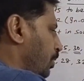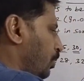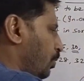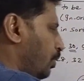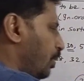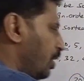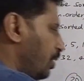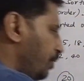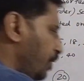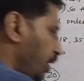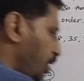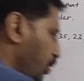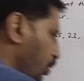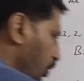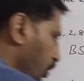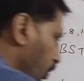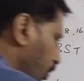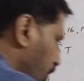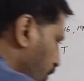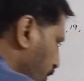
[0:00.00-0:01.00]
what we
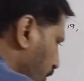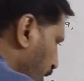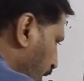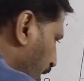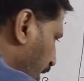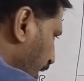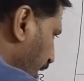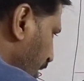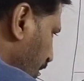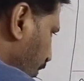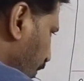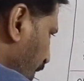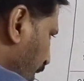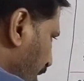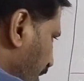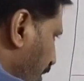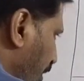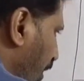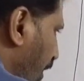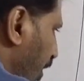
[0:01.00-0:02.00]
do? Again
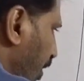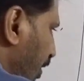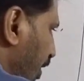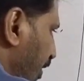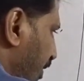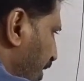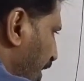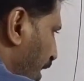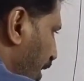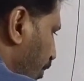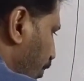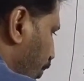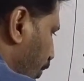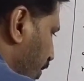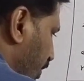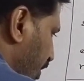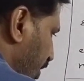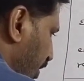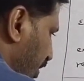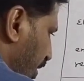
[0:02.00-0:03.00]
we call the same
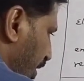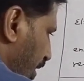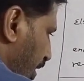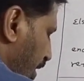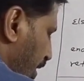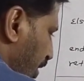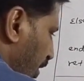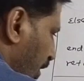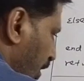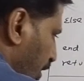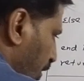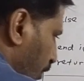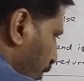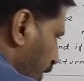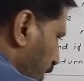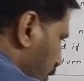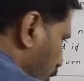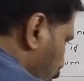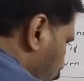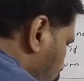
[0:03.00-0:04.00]
procedure with